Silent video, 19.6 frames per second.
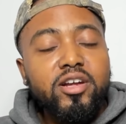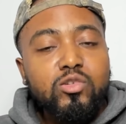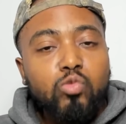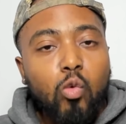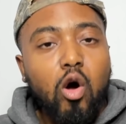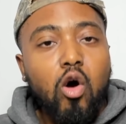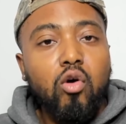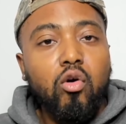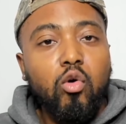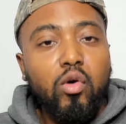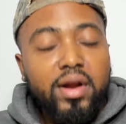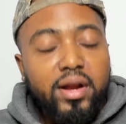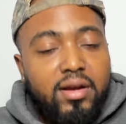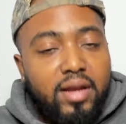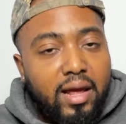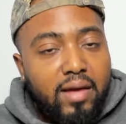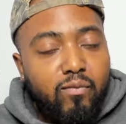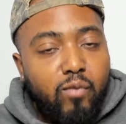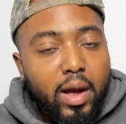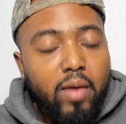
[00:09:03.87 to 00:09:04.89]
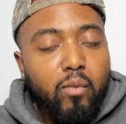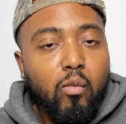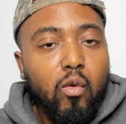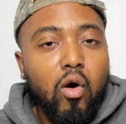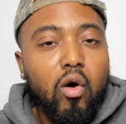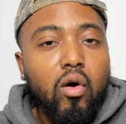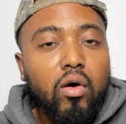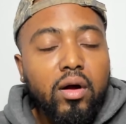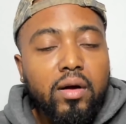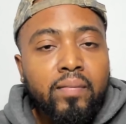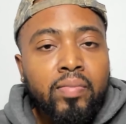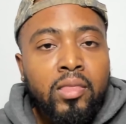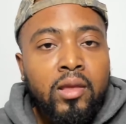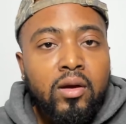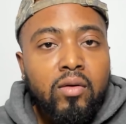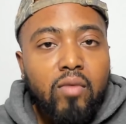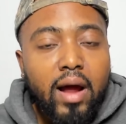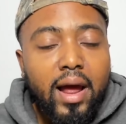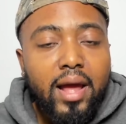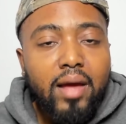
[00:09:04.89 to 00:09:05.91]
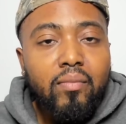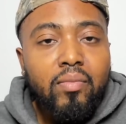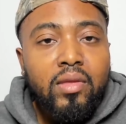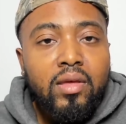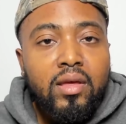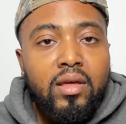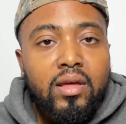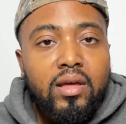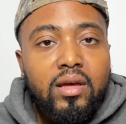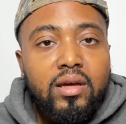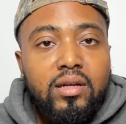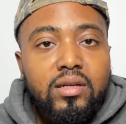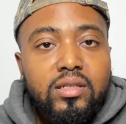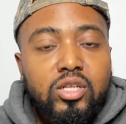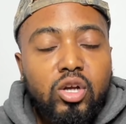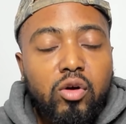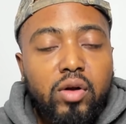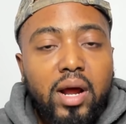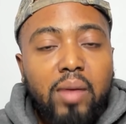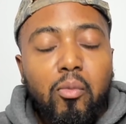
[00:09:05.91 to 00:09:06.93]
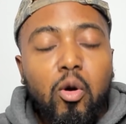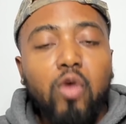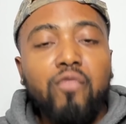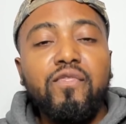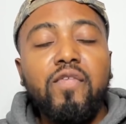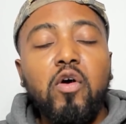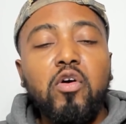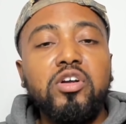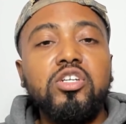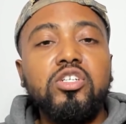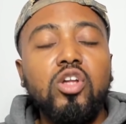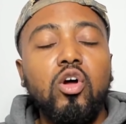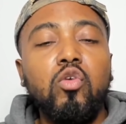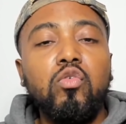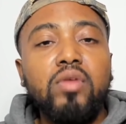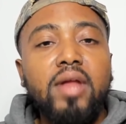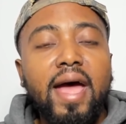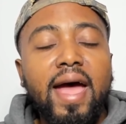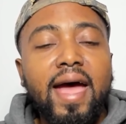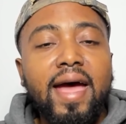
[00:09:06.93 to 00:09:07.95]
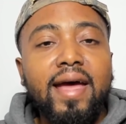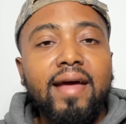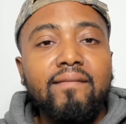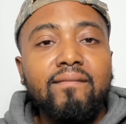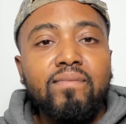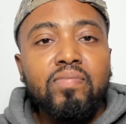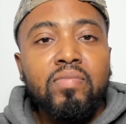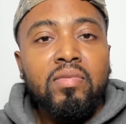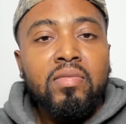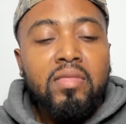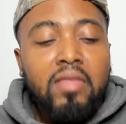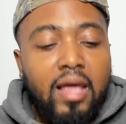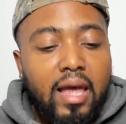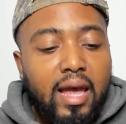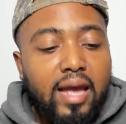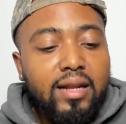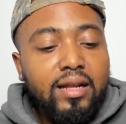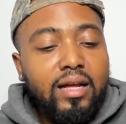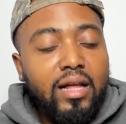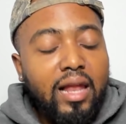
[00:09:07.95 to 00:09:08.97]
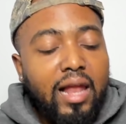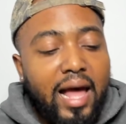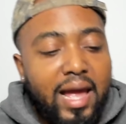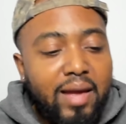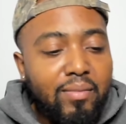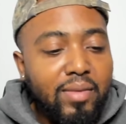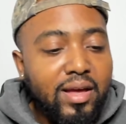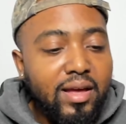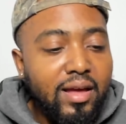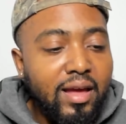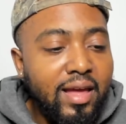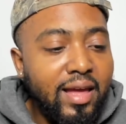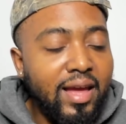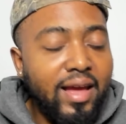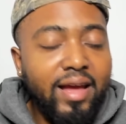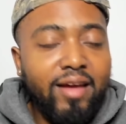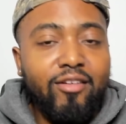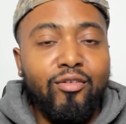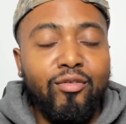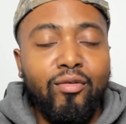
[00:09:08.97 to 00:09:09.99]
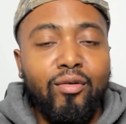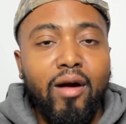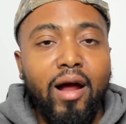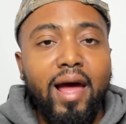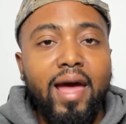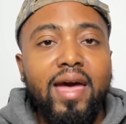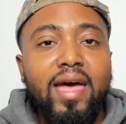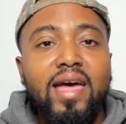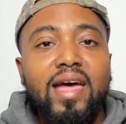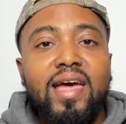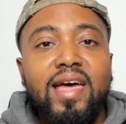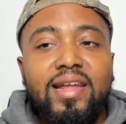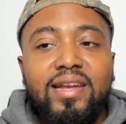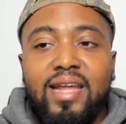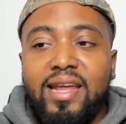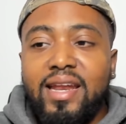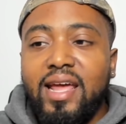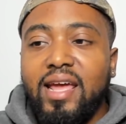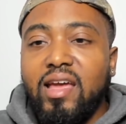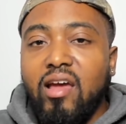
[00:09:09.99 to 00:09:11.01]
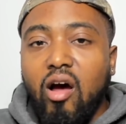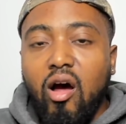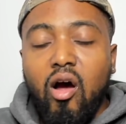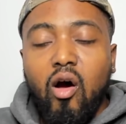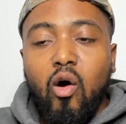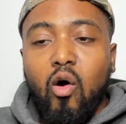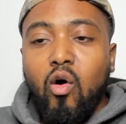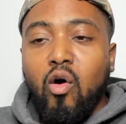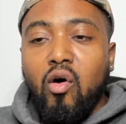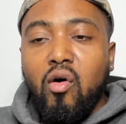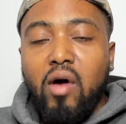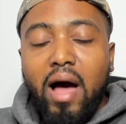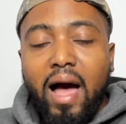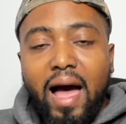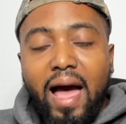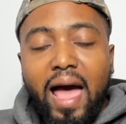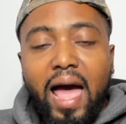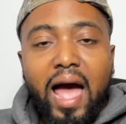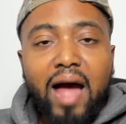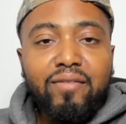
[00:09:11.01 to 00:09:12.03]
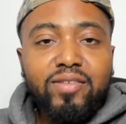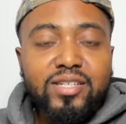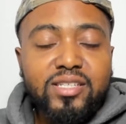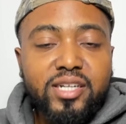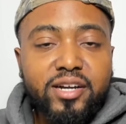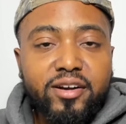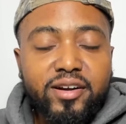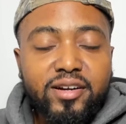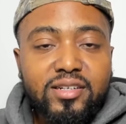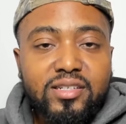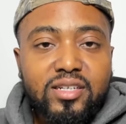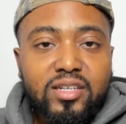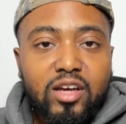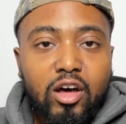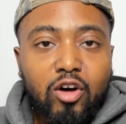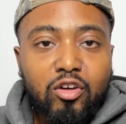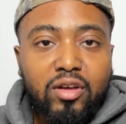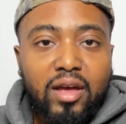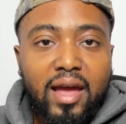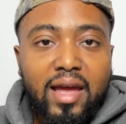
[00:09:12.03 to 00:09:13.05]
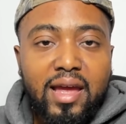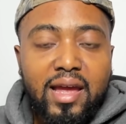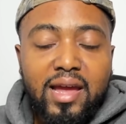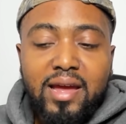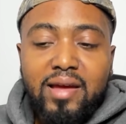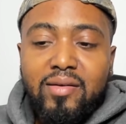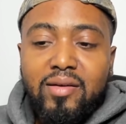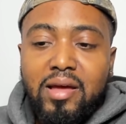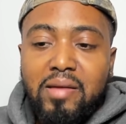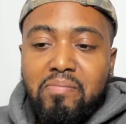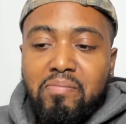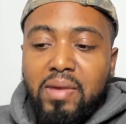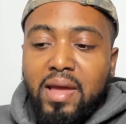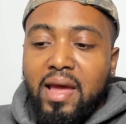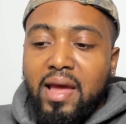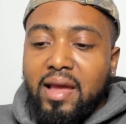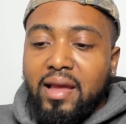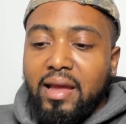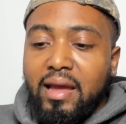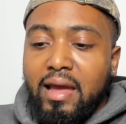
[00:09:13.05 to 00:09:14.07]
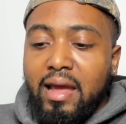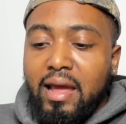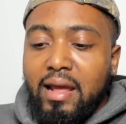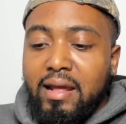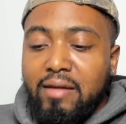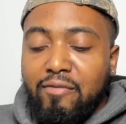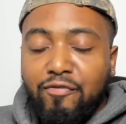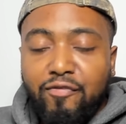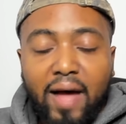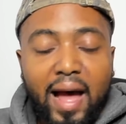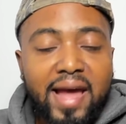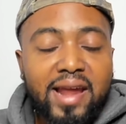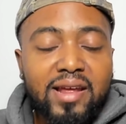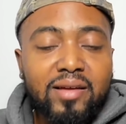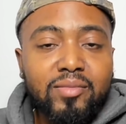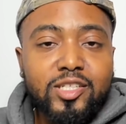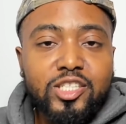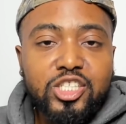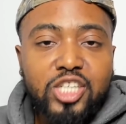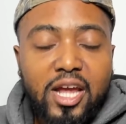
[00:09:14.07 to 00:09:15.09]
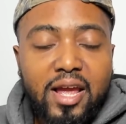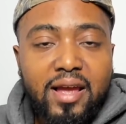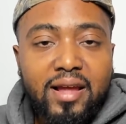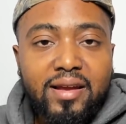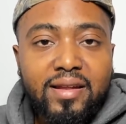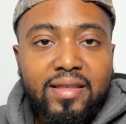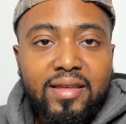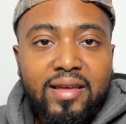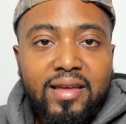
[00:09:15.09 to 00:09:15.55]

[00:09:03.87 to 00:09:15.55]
is woke, or they went woke, right? So they're more focused on that and climate, right, than they are on our adversaries, okay? And being a fighting machine.